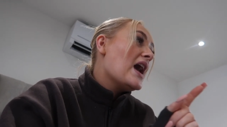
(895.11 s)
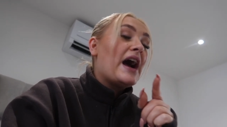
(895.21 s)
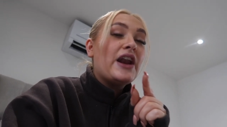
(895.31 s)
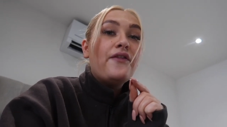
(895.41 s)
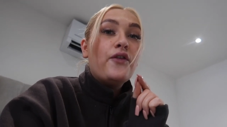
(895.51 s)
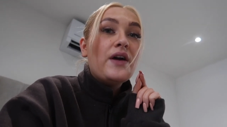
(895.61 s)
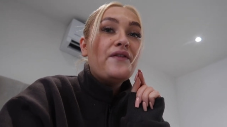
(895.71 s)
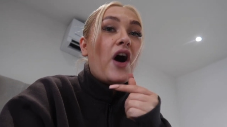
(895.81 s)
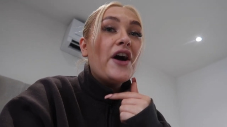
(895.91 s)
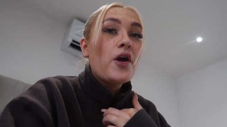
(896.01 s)
No, and I thought
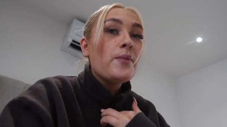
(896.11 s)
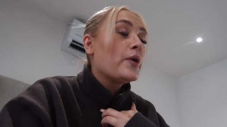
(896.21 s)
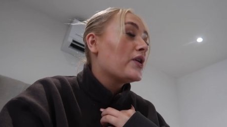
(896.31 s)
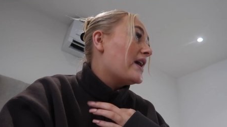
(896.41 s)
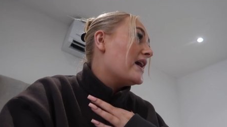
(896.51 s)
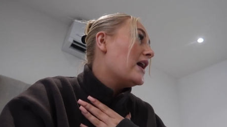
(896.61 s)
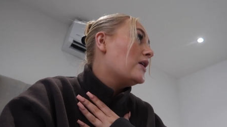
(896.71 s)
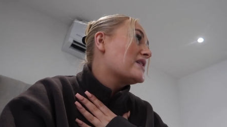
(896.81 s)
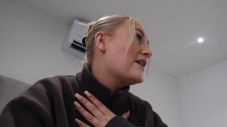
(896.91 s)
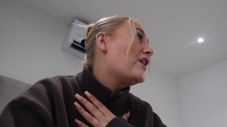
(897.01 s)
if I don't book it, I was like,